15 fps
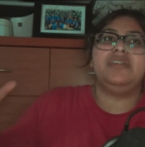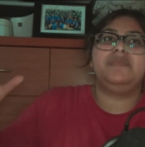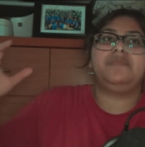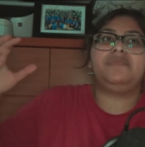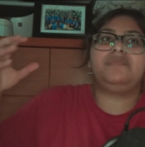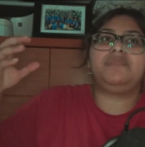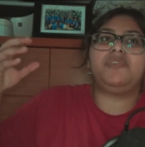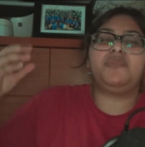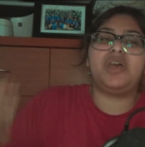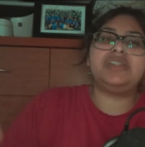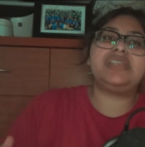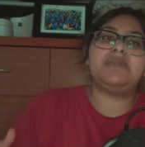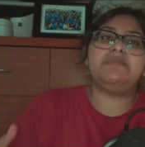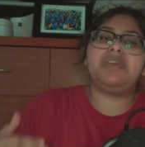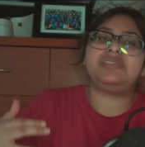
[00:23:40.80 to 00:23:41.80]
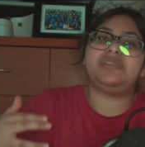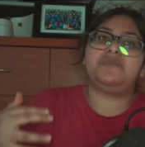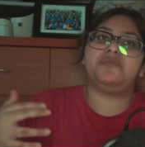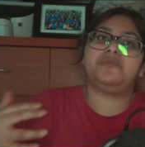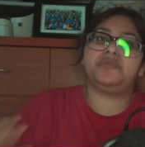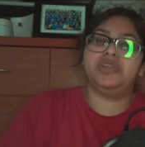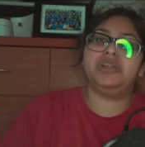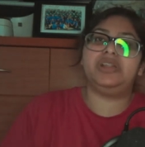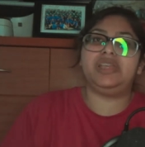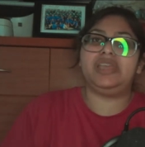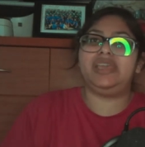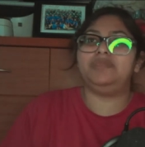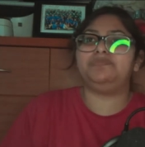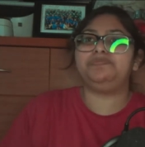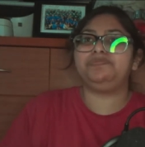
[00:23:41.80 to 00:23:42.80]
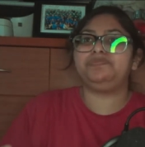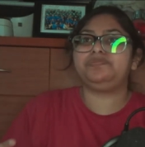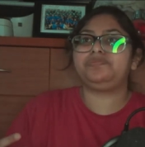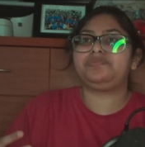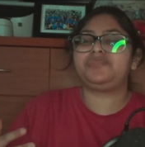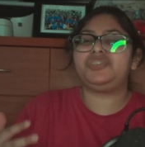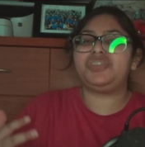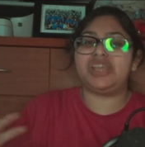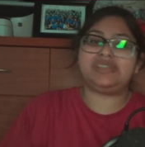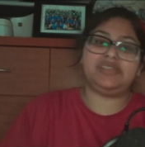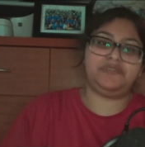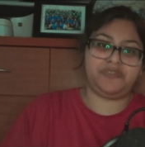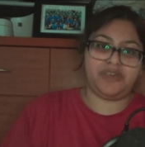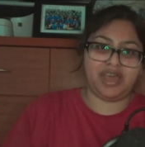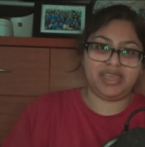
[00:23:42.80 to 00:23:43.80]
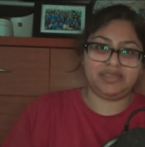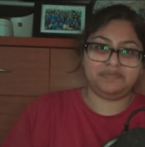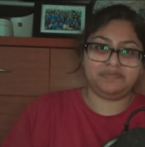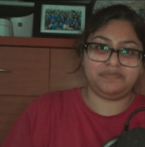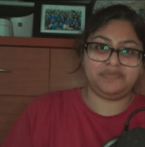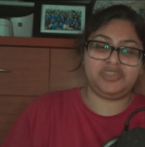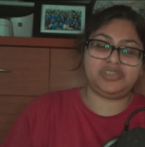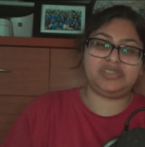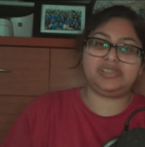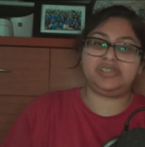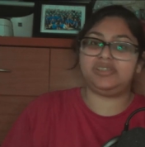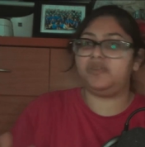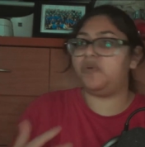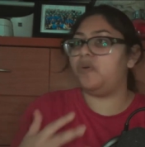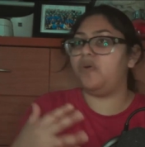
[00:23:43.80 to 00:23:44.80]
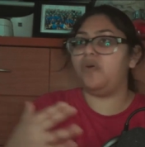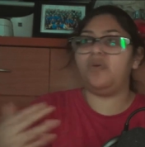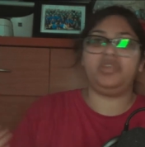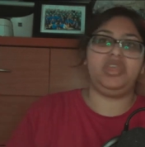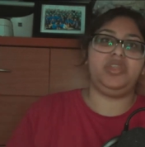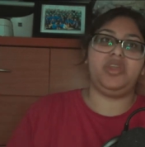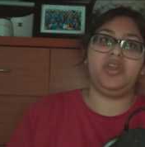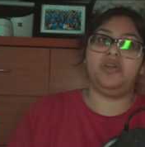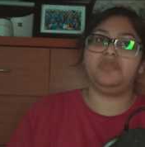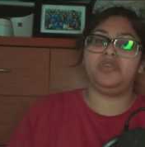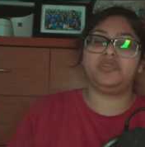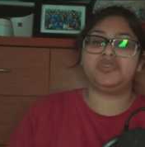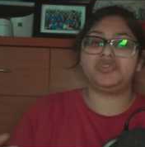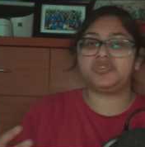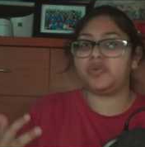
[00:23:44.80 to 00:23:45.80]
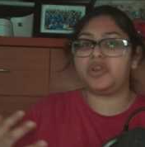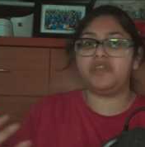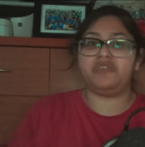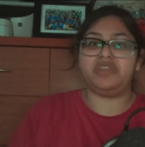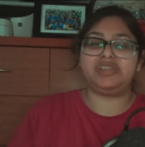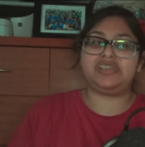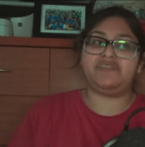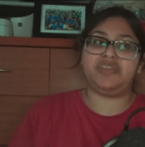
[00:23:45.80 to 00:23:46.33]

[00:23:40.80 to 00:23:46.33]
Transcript: the runtime doesn't really justify just the whole, you know, the story of it except.